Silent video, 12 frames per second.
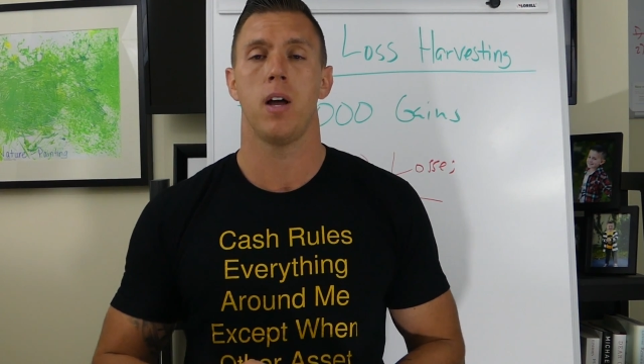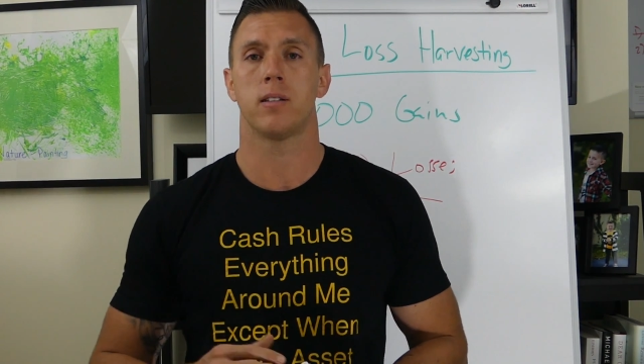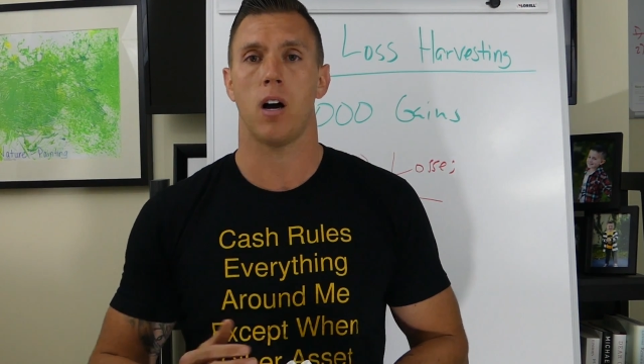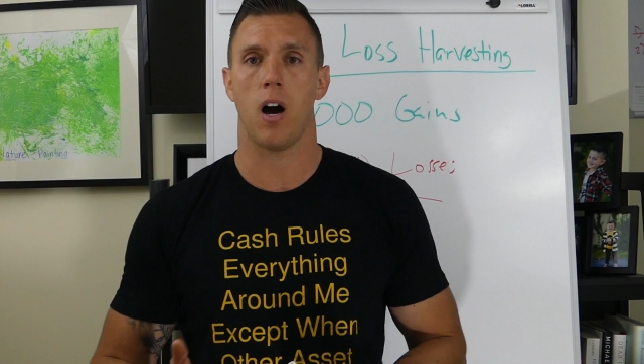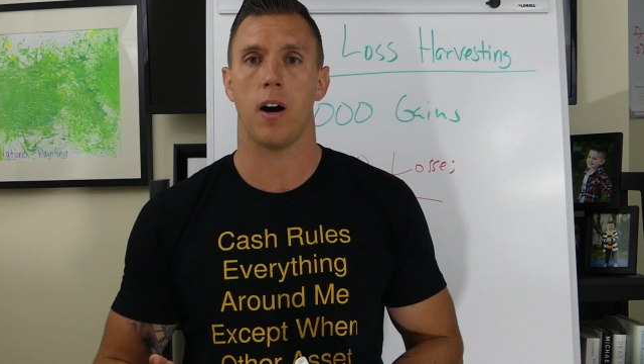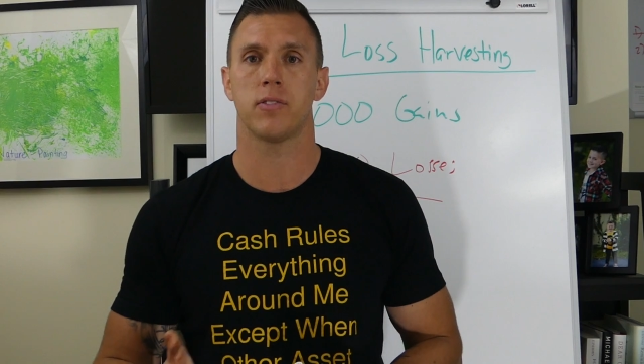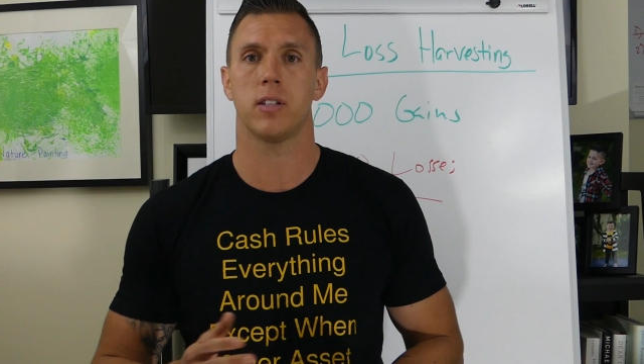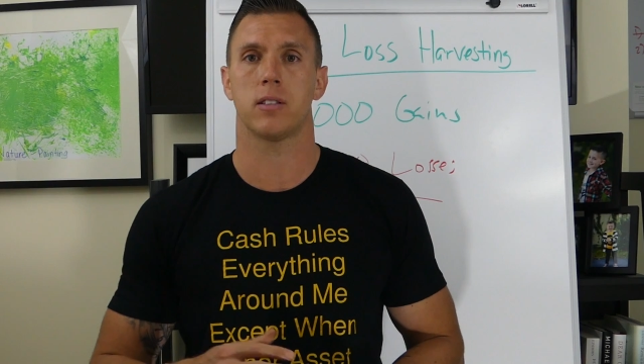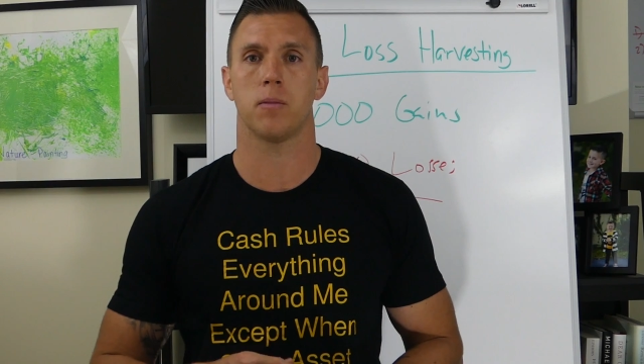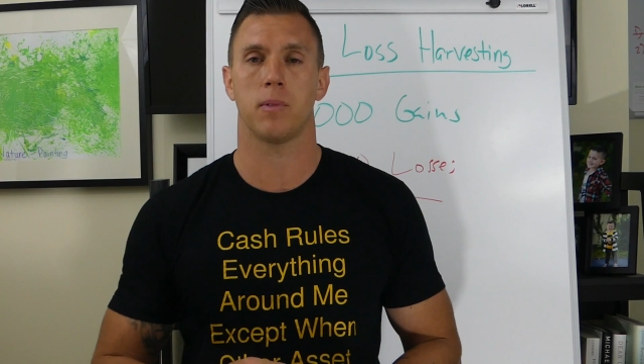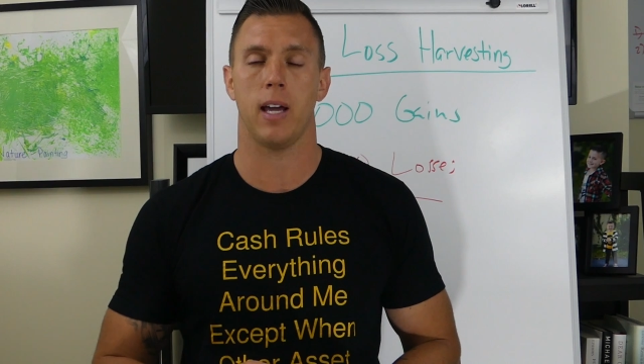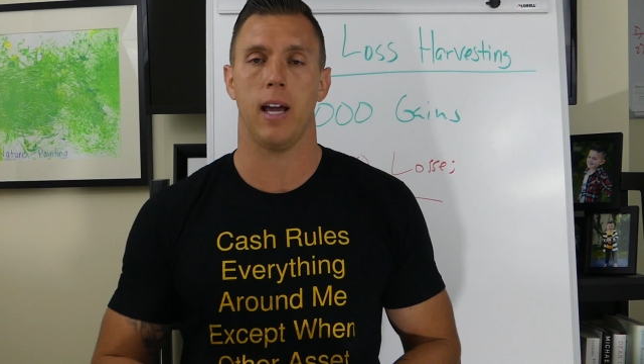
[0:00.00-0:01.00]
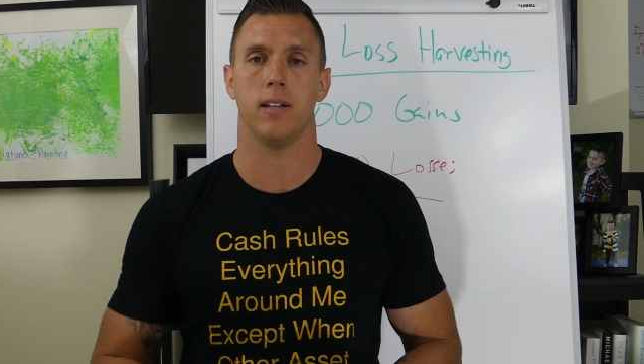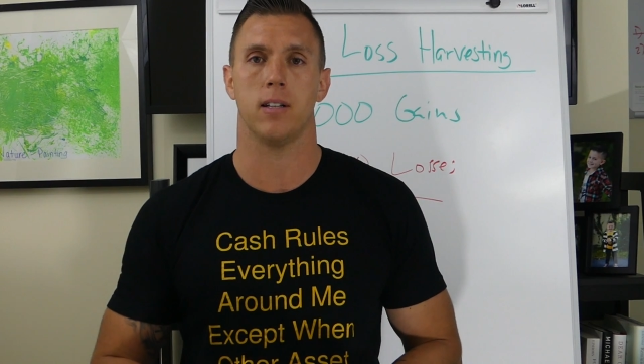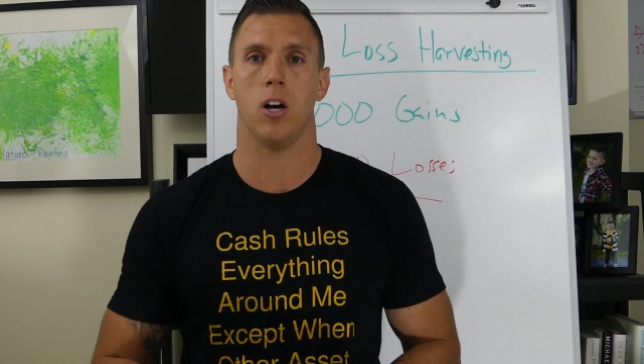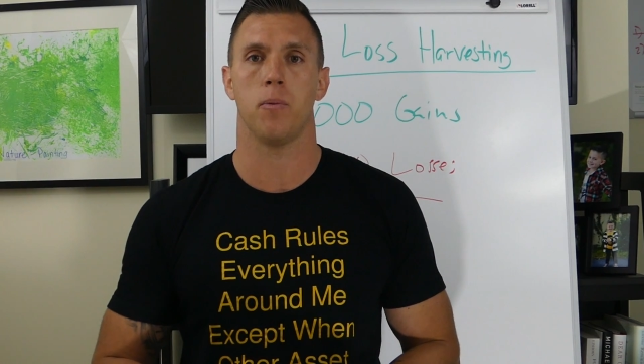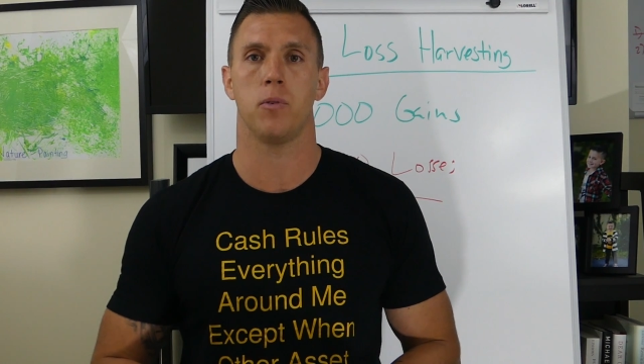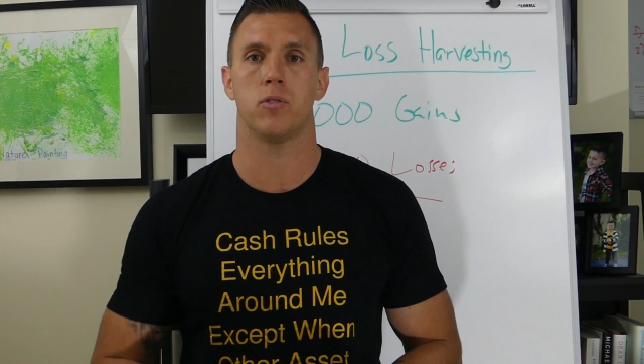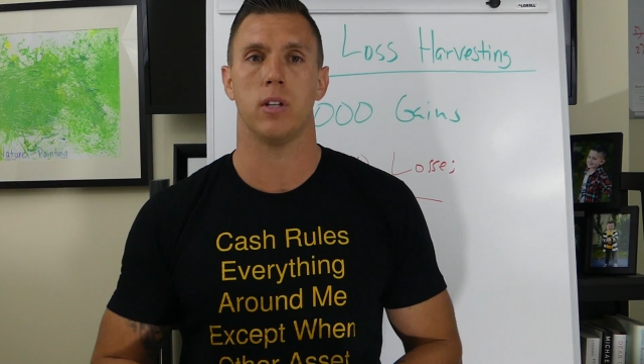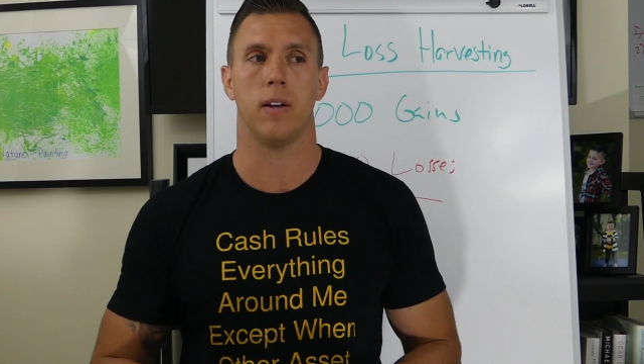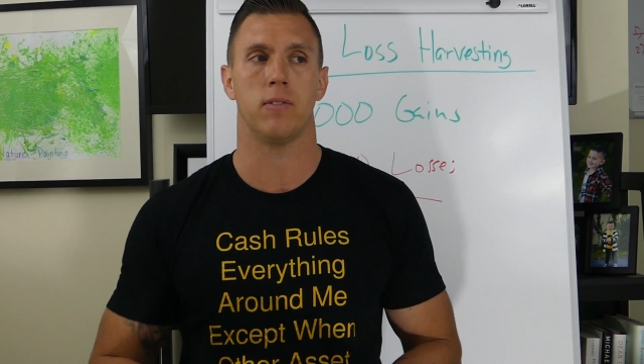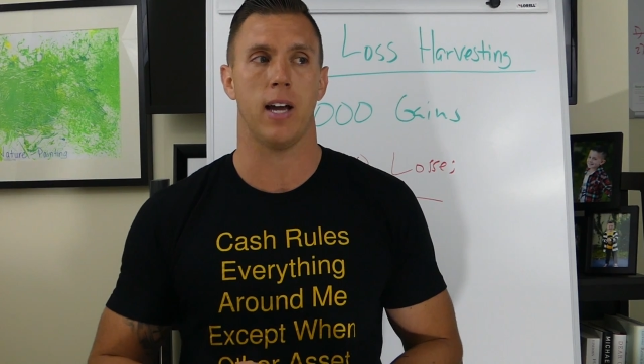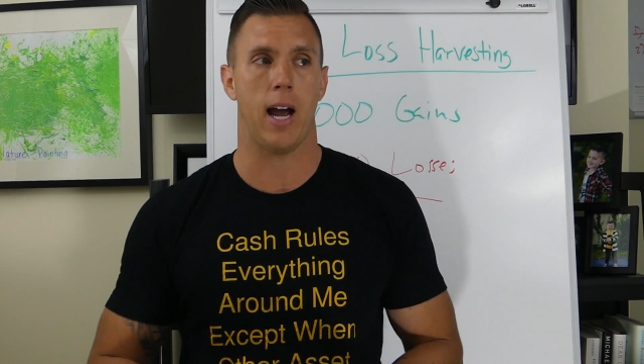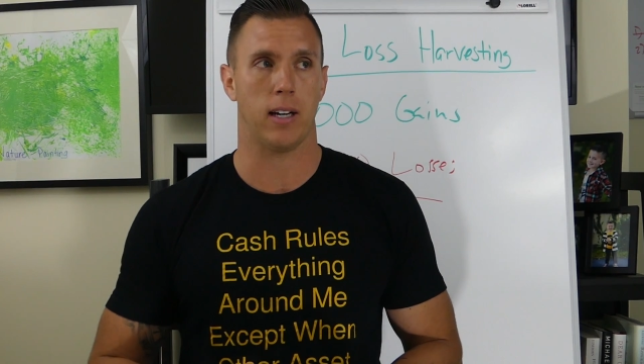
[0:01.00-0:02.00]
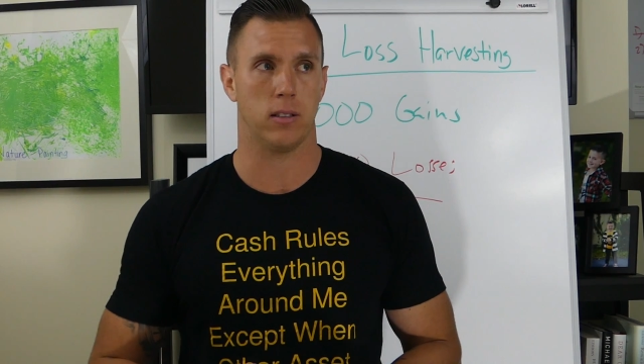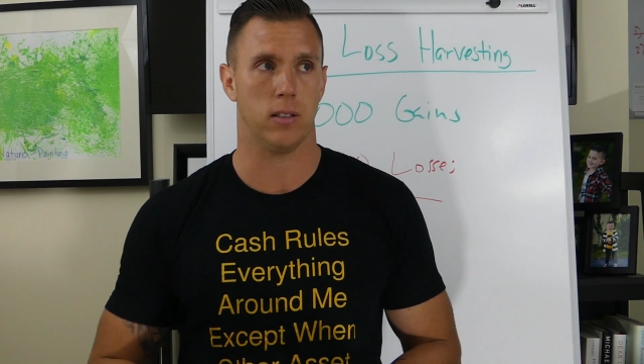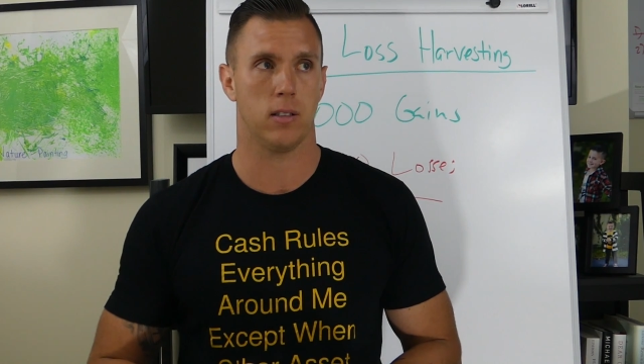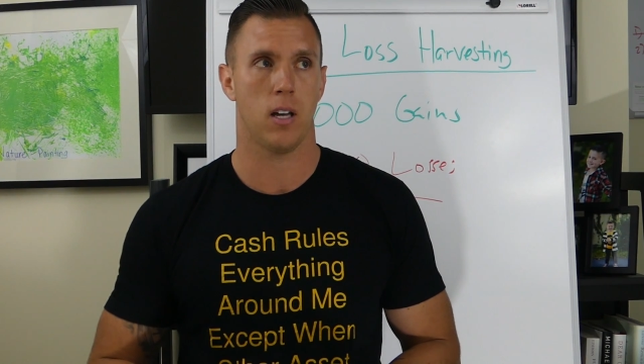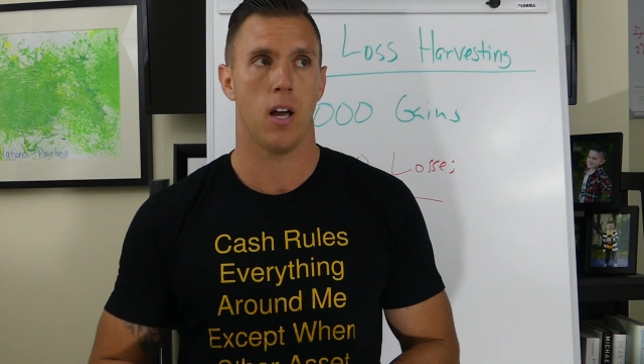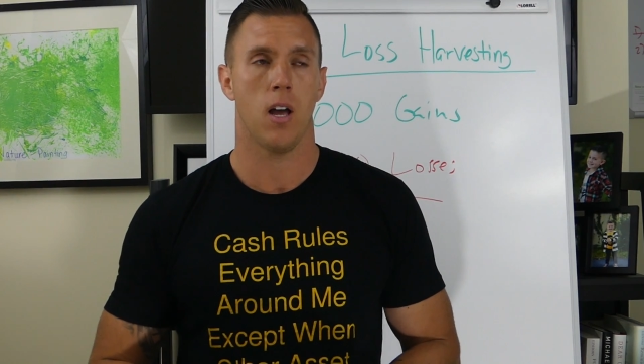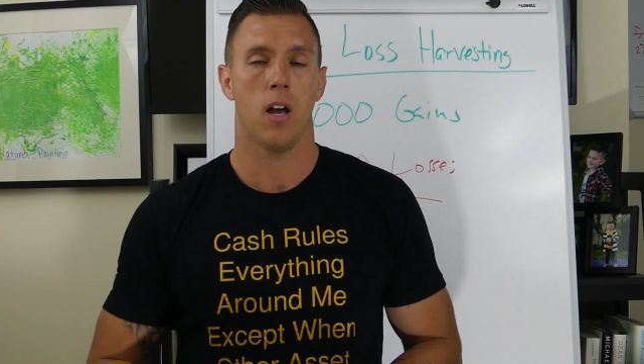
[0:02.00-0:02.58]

to offset some gains and help you save taxes.